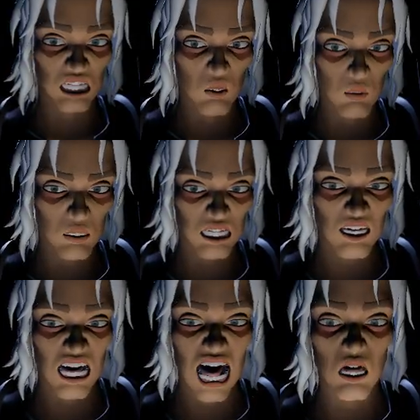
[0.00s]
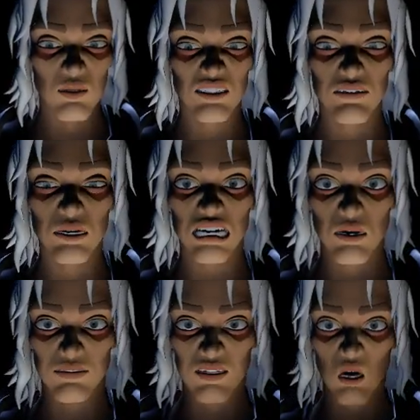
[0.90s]
you reach down to pick
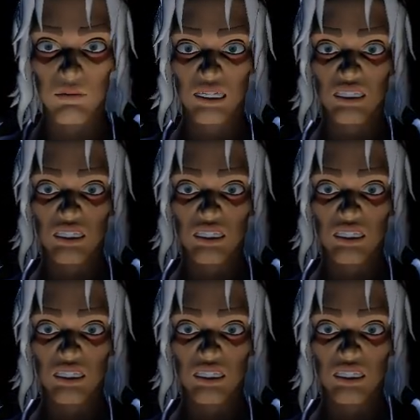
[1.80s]
up the vomit.